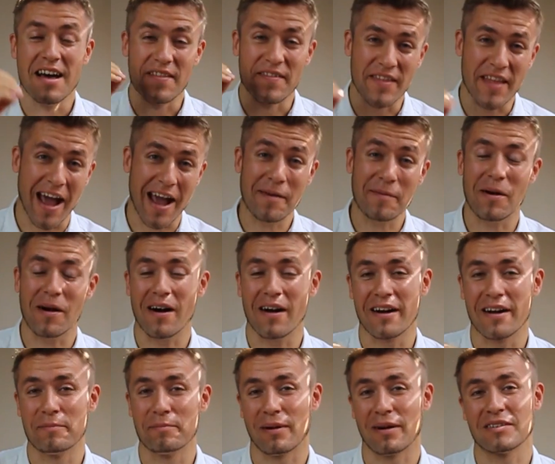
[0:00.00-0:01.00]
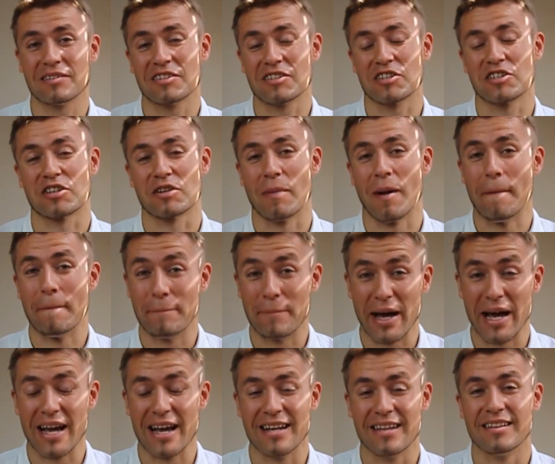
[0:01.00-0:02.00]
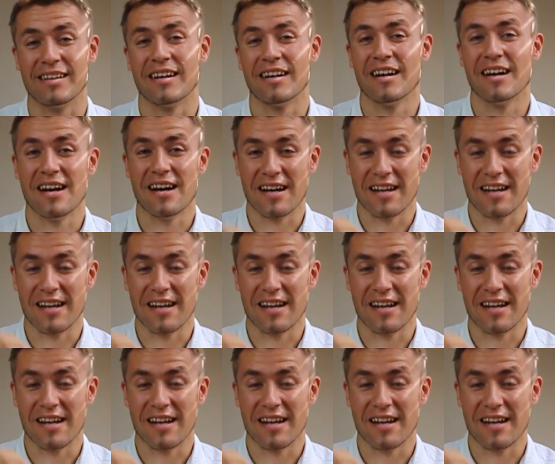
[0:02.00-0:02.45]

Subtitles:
Neymar and Paris Saint-Germain paid